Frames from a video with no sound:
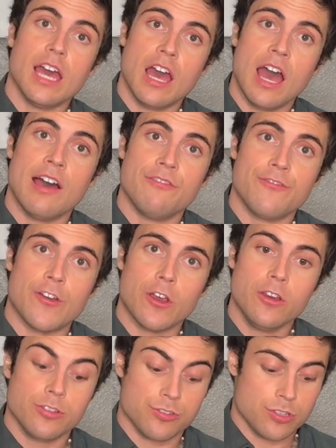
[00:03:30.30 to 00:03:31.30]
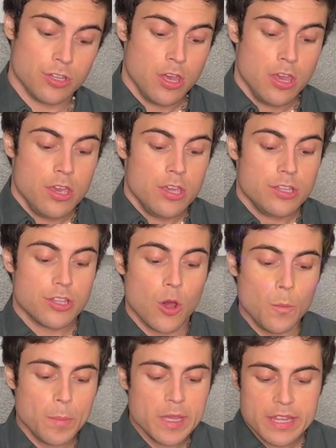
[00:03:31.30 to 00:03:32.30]
at first.
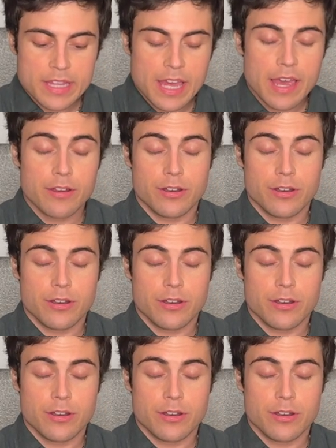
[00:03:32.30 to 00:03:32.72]
Don't be scared,